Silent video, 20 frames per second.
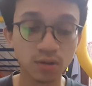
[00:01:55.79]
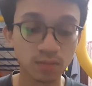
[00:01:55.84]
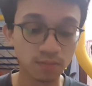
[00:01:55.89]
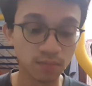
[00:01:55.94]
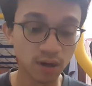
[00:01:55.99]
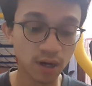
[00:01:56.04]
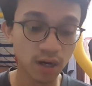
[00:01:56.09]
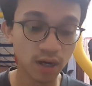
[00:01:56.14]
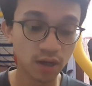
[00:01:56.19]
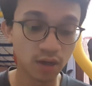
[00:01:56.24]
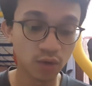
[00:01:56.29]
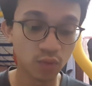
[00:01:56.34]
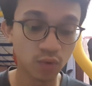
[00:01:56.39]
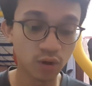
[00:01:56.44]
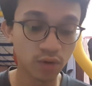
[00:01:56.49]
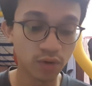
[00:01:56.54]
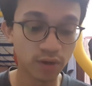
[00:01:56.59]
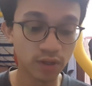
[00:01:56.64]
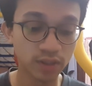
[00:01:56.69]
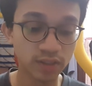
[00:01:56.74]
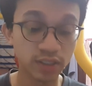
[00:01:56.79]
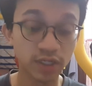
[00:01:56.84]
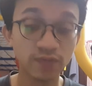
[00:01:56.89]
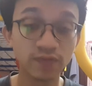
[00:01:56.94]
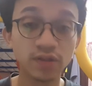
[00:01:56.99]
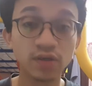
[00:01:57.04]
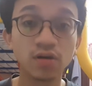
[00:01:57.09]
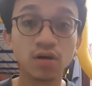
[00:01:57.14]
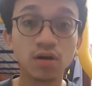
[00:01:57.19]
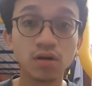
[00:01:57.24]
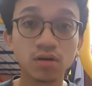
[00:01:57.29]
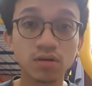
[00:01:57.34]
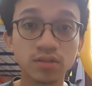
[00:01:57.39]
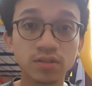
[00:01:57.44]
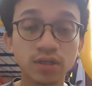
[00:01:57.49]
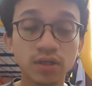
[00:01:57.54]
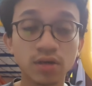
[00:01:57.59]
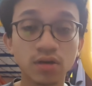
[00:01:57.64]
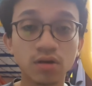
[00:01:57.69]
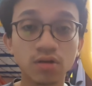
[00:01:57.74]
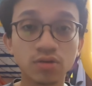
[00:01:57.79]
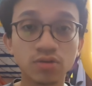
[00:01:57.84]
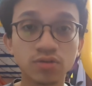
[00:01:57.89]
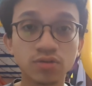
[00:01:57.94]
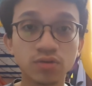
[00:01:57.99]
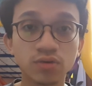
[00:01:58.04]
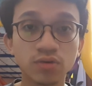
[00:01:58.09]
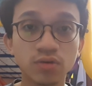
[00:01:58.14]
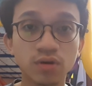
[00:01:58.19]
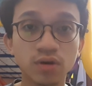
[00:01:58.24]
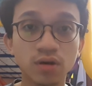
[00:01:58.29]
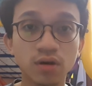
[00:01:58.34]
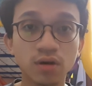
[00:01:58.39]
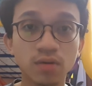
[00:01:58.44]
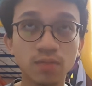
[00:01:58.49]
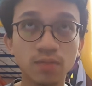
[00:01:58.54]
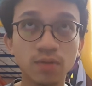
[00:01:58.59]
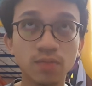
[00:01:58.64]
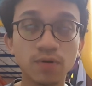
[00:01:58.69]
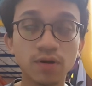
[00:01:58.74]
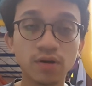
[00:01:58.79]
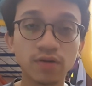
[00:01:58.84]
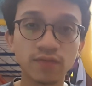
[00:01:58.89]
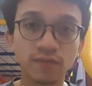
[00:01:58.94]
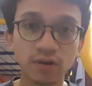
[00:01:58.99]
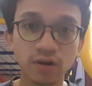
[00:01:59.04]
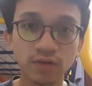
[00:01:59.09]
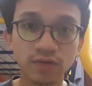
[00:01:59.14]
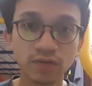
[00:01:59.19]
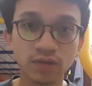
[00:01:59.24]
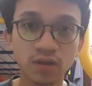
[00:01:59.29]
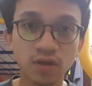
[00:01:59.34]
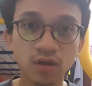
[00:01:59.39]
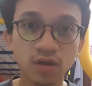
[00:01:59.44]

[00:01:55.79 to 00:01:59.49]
by wearing safety goggles and also um, a pair of gloves.